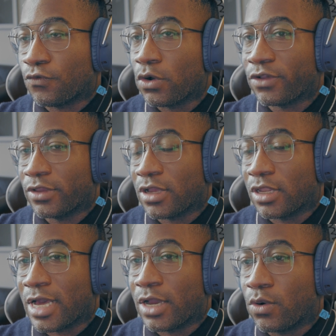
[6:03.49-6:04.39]
focusing a
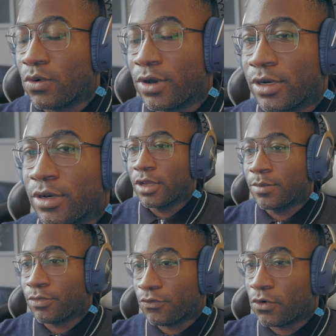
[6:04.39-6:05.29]
lot on
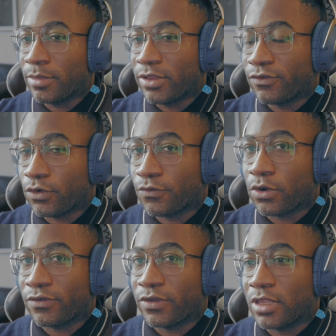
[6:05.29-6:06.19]
performance, you're
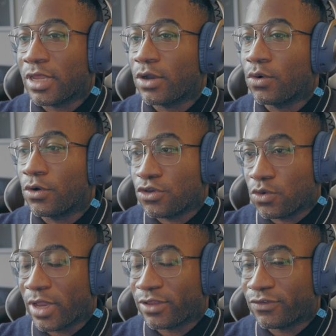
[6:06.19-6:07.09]
focusing a lot on
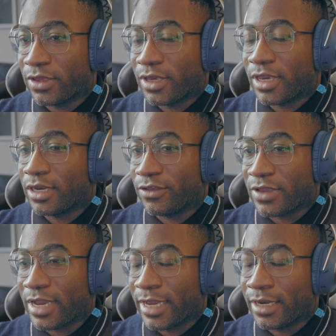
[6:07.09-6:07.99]
UX and
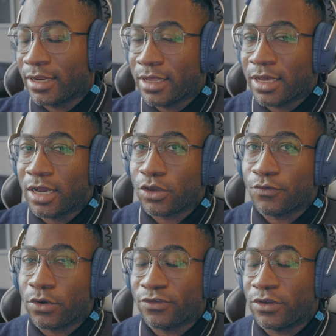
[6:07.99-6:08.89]
design, you're
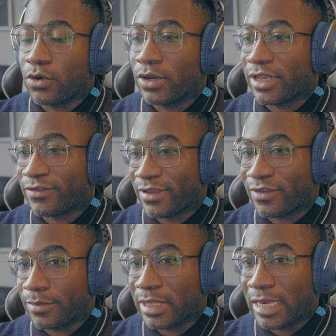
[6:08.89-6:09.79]
focusing on
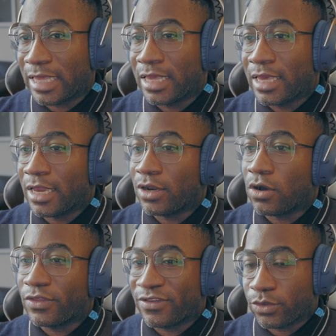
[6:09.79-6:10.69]
accessibility and
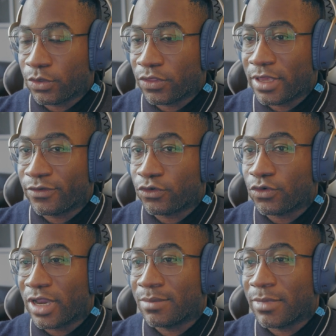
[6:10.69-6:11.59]
all these other things to
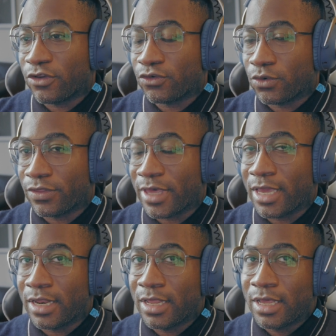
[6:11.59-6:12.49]
try and make sure
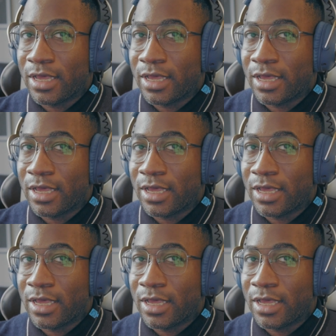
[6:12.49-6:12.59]
that,